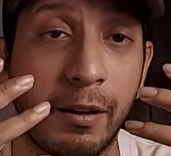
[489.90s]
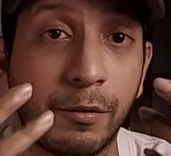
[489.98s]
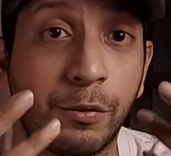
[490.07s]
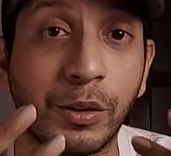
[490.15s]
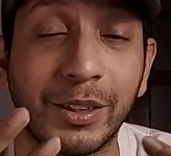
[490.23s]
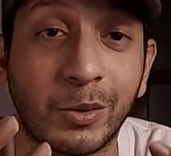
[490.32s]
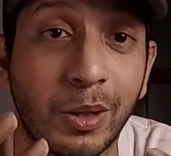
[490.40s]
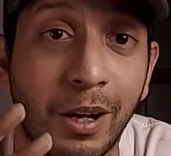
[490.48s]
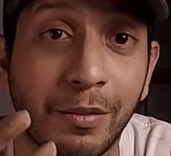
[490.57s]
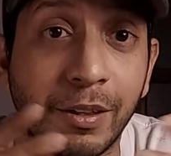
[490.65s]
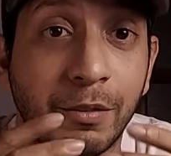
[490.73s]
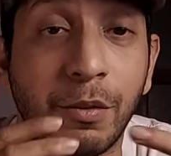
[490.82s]
free
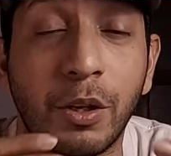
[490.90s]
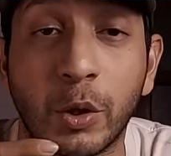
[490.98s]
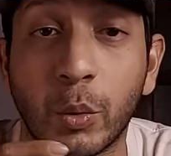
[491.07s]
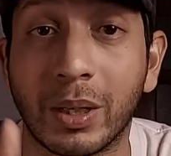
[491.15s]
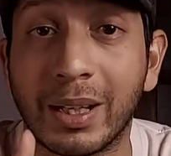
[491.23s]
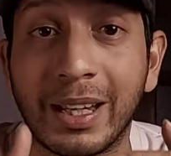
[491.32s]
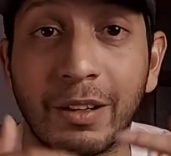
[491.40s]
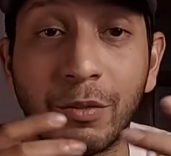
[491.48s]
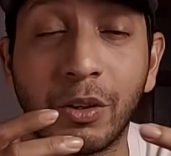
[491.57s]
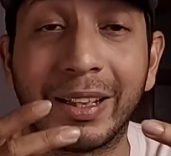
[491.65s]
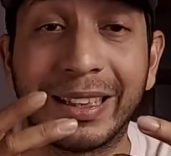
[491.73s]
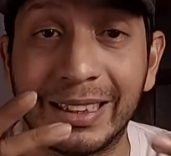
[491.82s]
traffic very quickly and
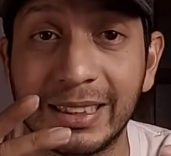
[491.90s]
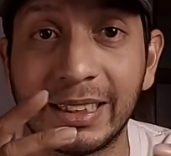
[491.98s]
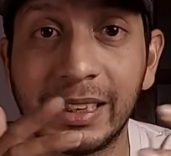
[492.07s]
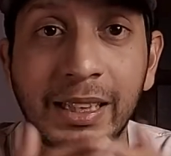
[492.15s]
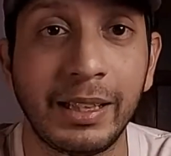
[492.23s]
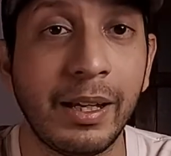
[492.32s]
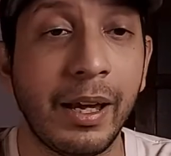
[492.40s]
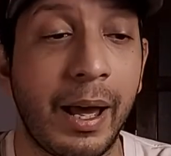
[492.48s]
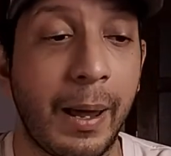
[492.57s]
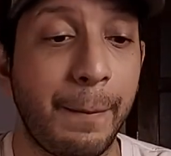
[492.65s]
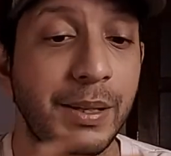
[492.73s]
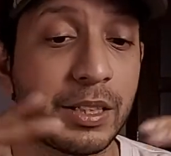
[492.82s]
very easily.
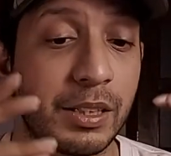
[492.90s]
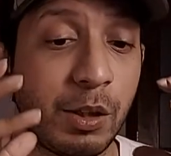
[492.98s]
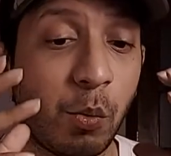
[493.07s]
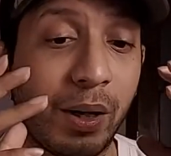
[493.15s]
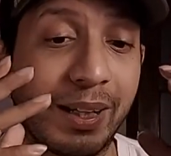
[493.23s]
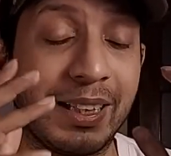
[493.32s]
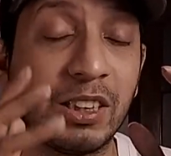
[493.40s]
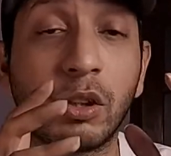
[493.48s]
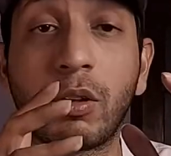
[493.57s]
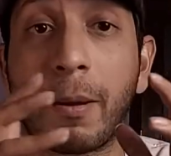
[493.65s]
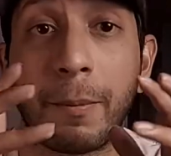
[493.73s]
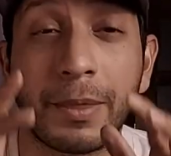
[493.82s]
And basically what
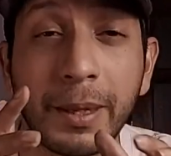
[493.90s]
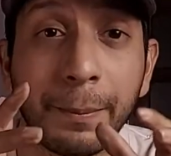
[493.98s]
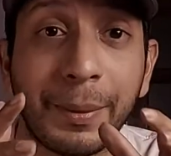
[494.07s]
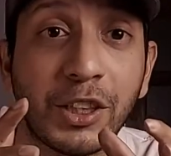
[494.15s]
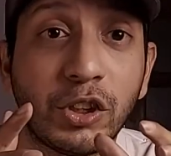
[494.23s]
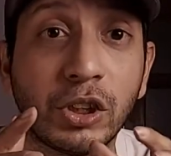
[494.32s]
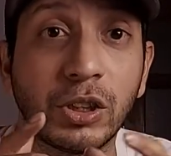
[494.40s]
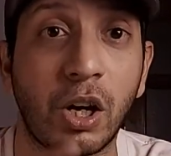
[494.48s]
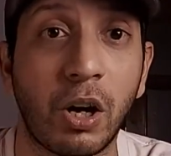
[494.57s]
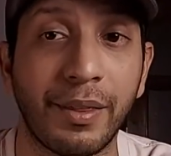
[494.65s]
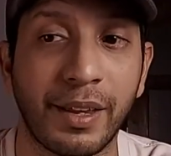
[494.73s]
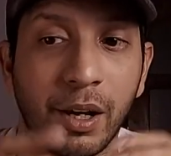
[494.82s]
Instagram theme pages
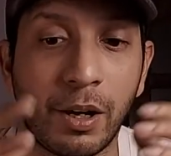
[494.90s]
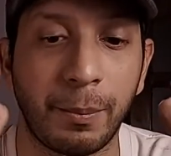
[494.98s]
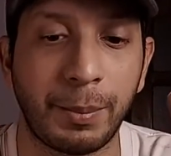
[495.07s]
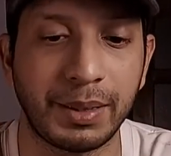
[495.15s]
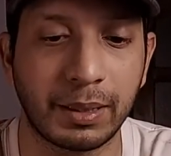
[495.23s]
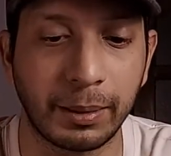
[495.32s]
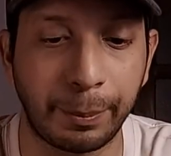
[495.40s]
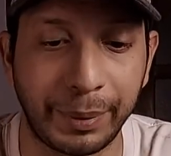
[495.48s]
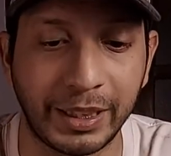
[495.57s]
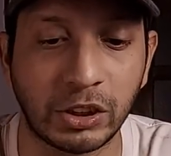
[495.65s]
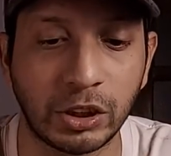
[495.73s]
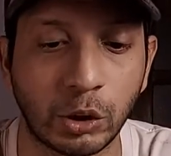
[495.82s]
are, they are basically
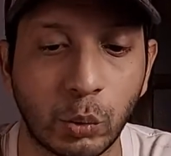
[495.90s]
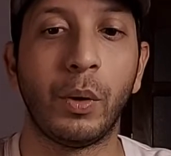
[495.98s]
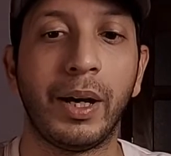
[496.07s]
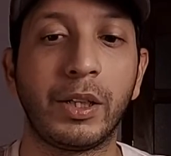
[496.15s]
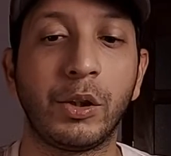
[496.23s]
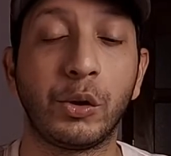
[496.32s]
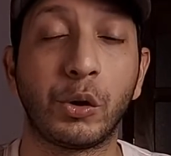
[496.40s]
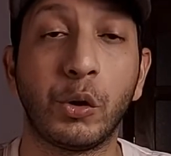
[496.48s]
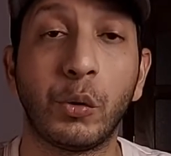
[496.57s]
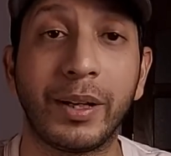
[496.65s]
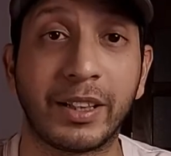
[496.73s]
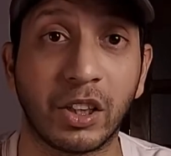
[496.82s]
pages where you
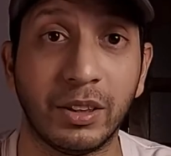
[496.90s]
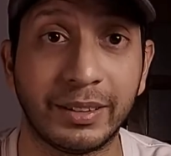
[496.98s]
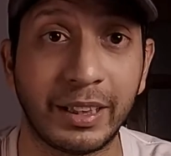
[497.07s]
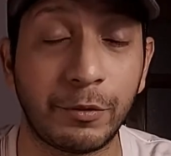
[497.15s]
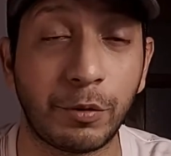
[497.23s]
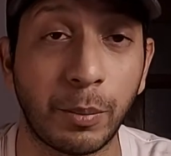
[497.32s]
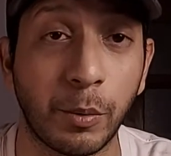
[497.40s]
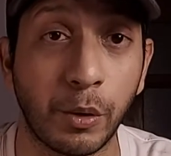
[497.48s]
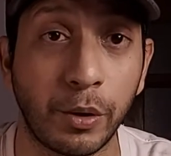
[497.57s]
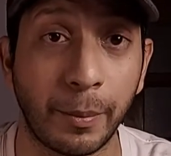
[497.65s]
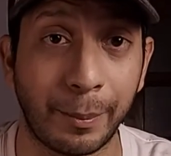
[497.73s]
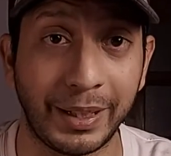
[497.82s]
curate content from
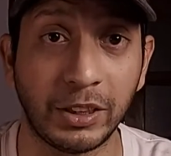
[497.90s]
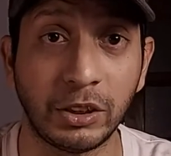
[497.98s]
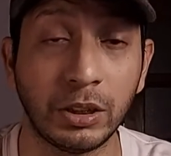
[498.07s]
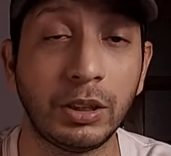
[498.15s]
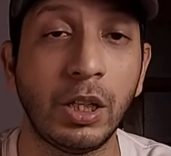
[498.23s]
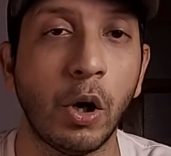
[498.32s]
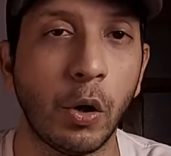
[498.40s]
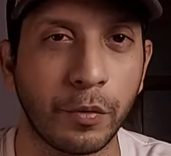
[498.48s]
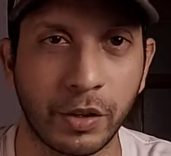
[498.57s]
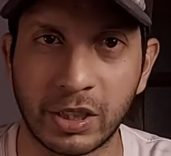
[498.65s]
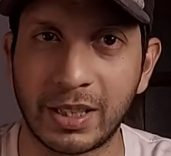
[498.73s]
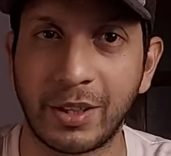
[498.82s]
other pages.
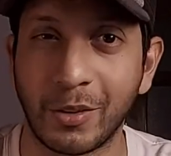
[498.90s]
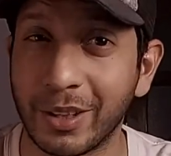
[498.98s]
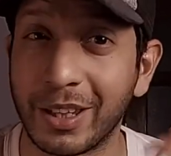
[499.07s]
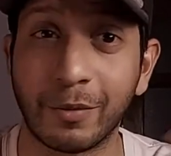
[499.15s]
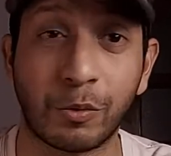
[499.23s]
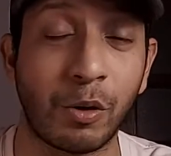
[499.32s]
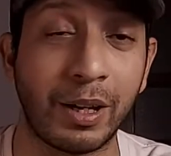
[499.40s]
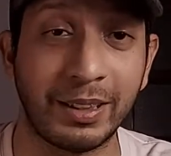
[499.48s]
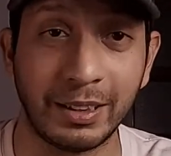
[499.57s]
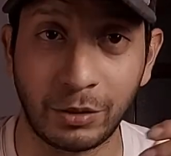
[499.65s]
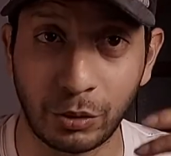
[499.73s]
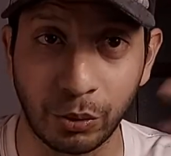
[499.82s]
Obviously you give
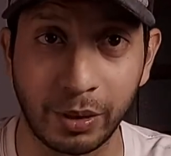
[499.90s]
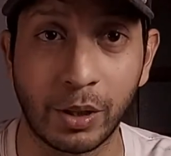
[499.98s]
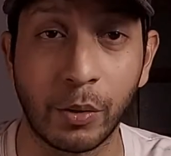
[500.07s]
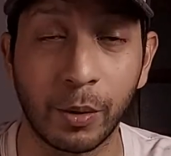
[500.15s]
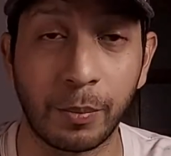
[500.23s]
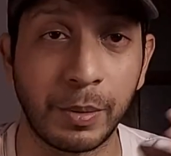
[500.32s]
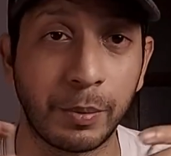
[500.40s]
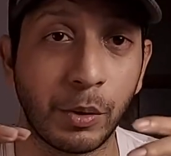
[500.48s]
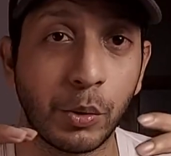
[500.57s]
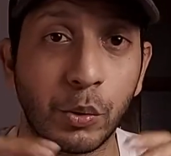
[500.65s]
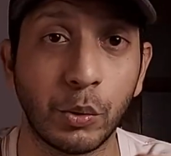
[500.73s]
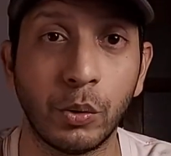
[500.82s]
credit to the other
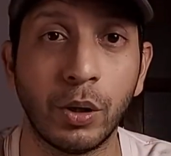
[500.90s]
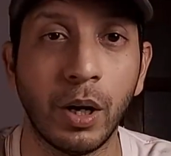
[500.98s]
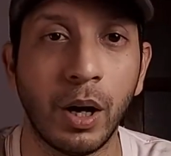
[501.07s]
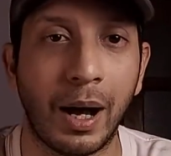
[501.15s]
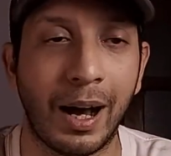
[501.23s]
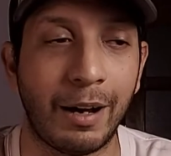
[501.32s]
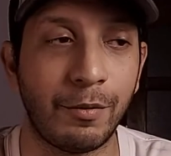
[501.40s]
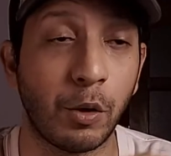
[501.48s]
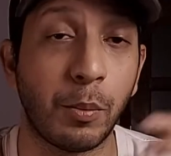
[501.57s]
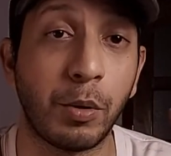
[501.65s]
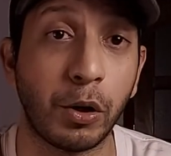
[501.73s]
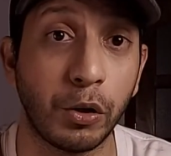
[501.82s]
people who have
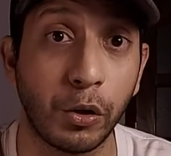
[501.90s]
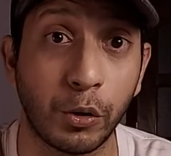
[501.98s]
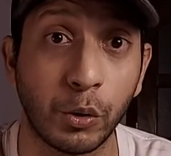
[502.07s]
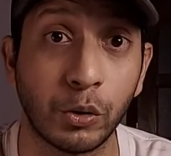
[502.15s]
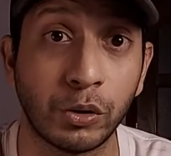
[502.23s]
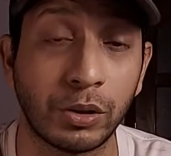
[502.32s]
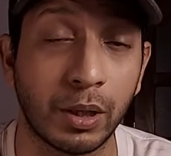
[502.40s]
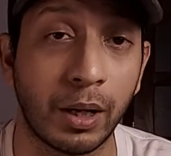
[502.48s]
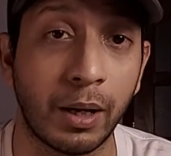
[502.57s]
uploaded those